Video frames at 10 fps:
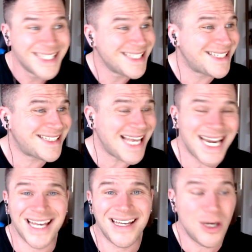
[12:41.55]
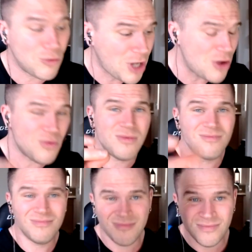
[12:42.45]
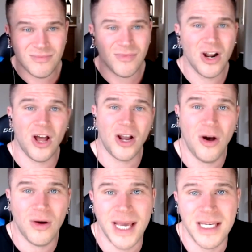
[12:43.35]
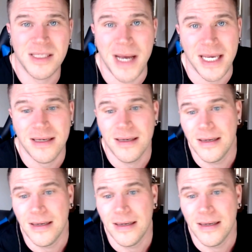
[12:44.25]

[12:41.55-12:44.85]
Sell it. It'll go. Like hotcakes, mate.